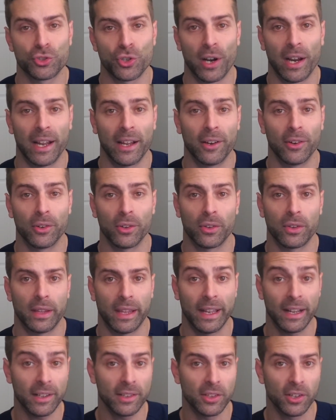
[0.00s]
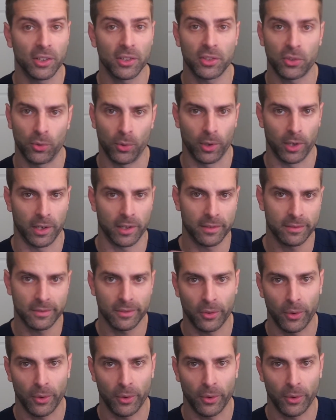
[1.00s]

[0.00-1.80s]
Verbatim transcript: trial in adults who are